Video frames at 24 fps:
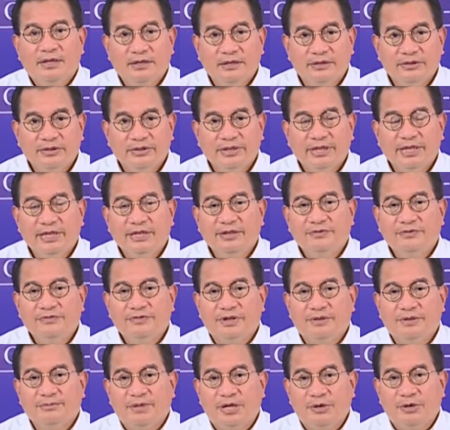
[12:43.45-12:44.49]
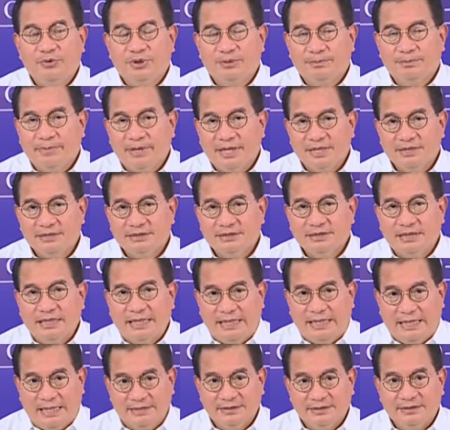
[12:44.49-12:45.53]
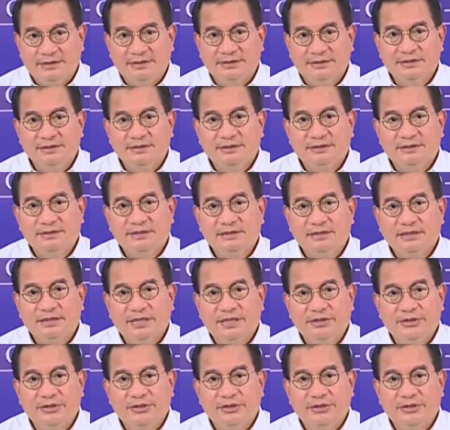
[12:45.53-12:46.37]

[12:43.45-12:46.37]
Learning from our past lessons,